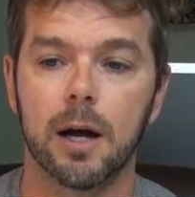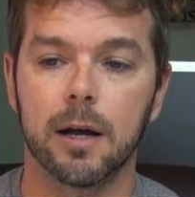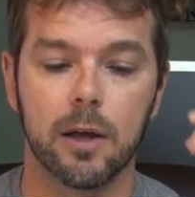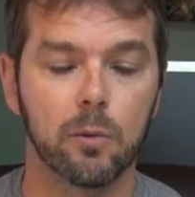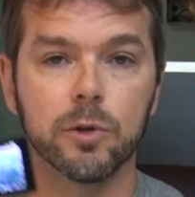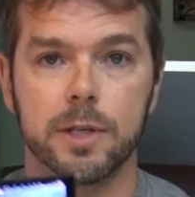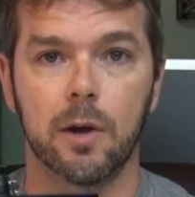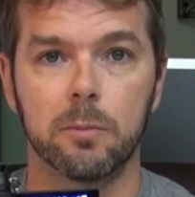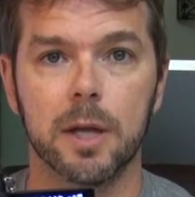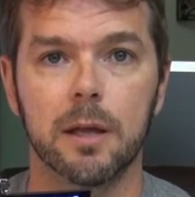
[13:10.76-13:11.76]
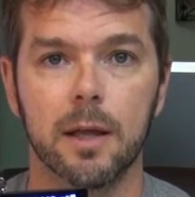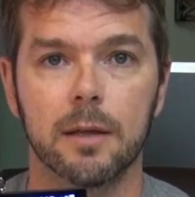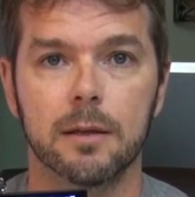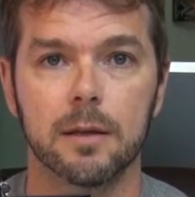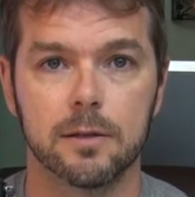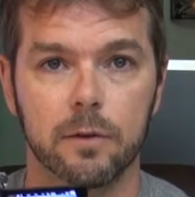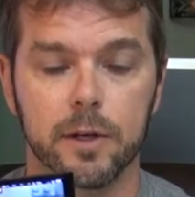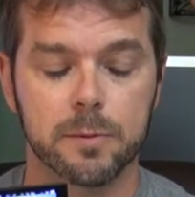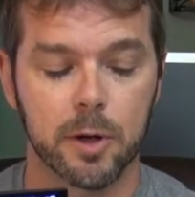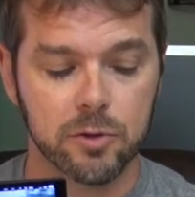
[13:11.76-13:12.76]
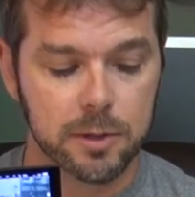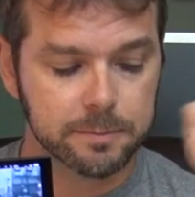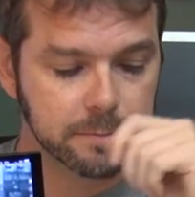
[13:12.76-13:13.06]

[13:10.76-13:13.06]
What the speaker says: it will tell me that it's overexposed.